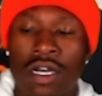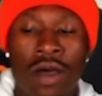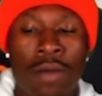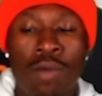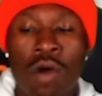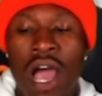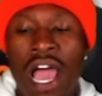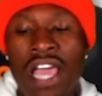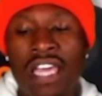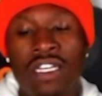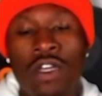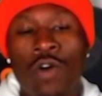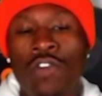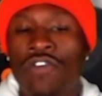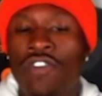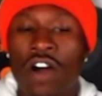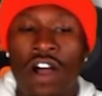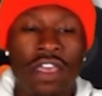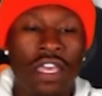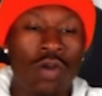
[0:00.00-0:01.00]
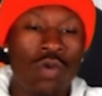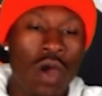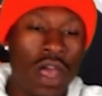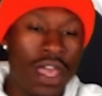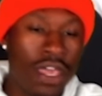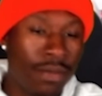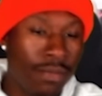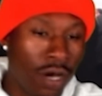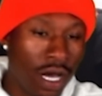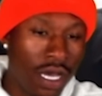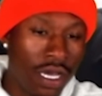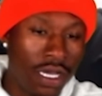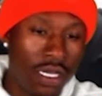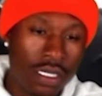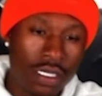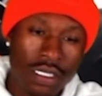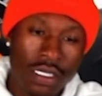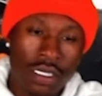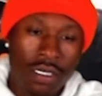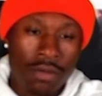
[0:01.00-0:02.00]
Boy, ain't no fucking way, boy.
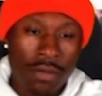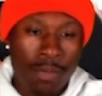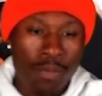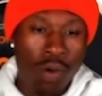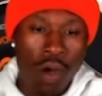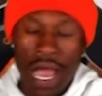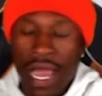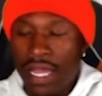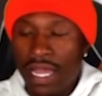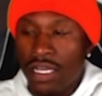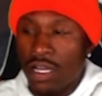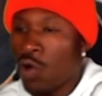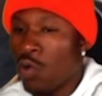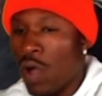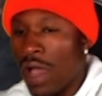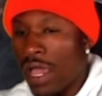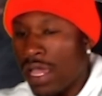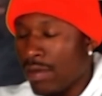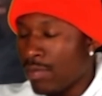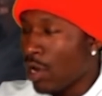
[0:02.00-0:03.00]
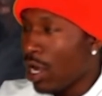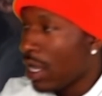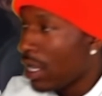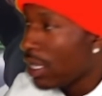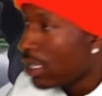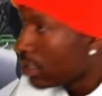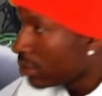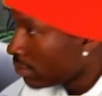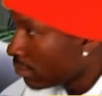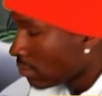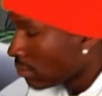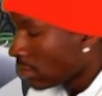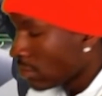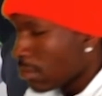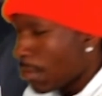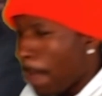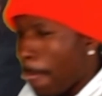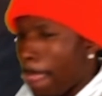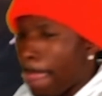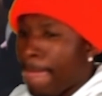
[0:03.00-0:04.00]
Boy, ain't no way, boy.
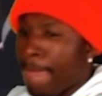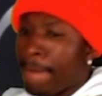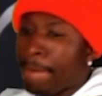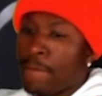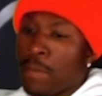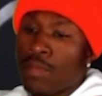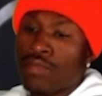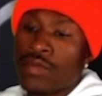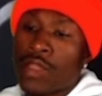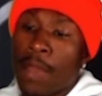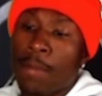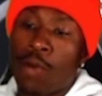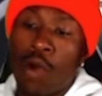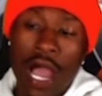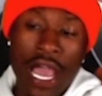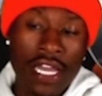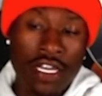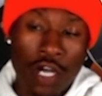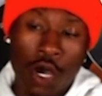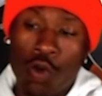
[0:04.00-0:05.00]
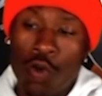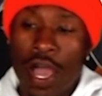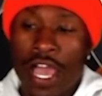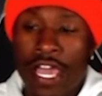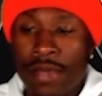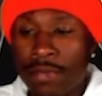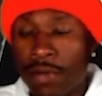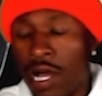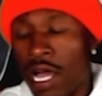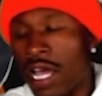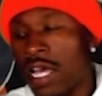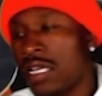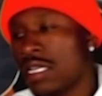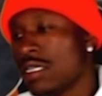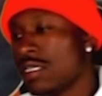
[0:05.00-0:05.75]
Boy, ain't no way, boy.